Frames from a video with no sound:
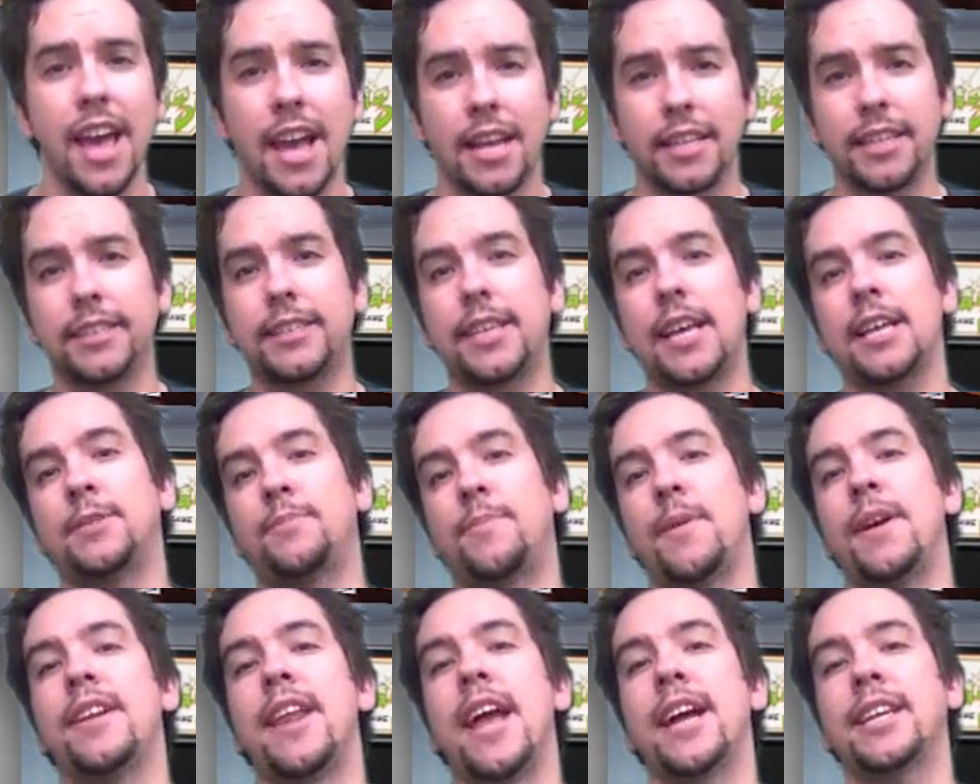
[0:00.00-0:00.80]
and this has
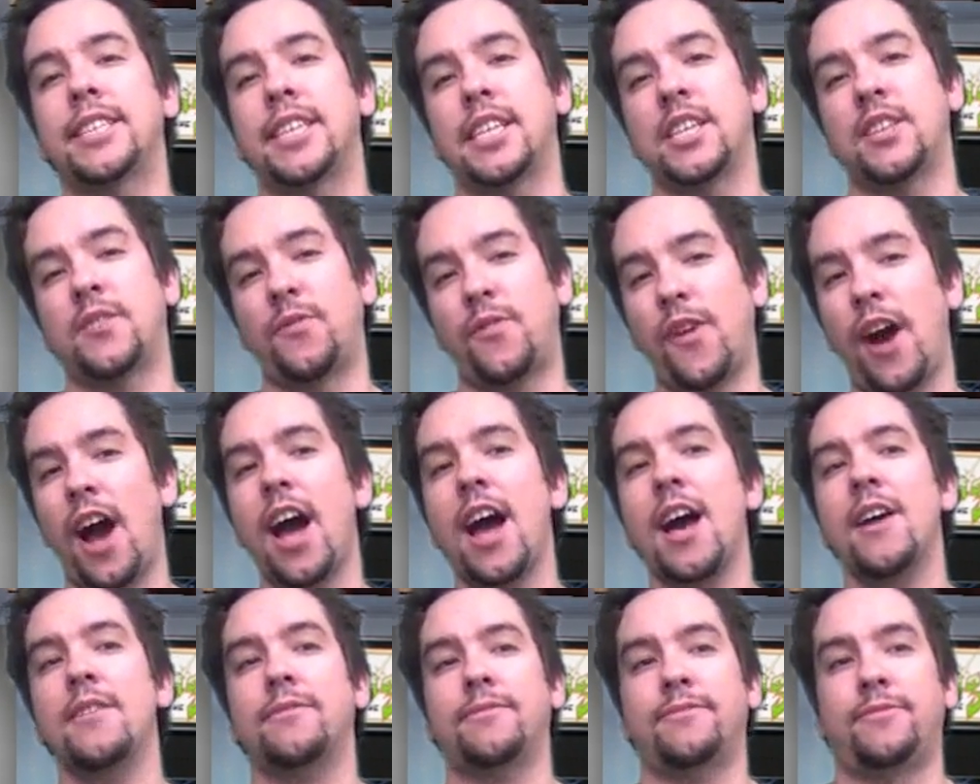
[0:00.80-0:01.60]
been Nexus
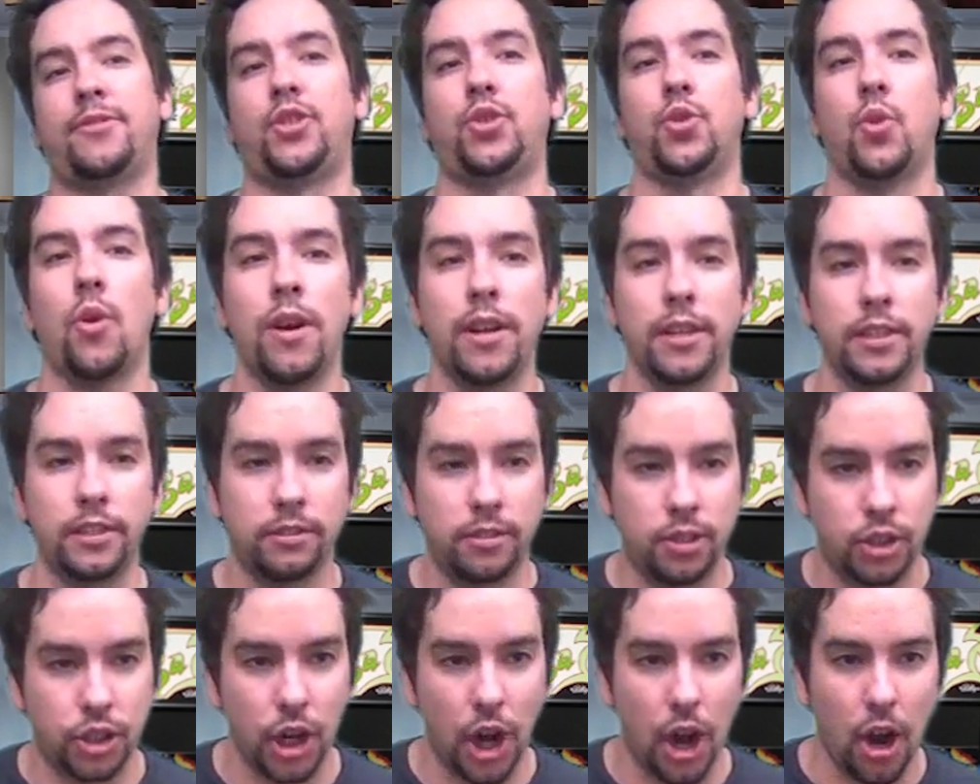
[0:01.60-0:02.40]
five
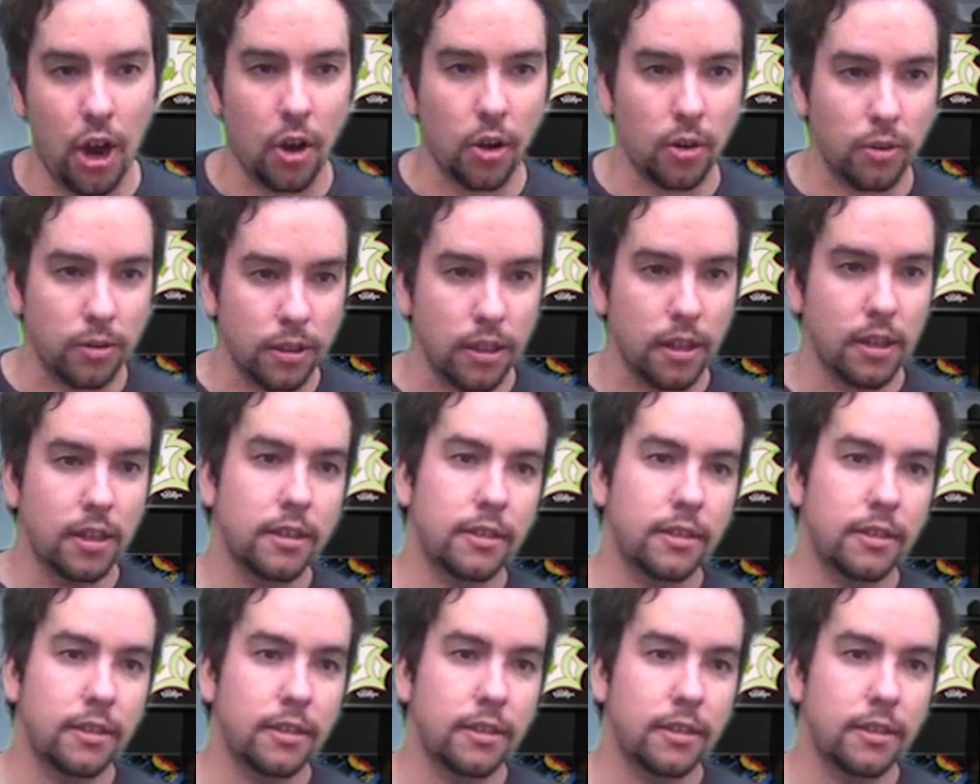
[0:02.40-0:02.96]
Droid Show,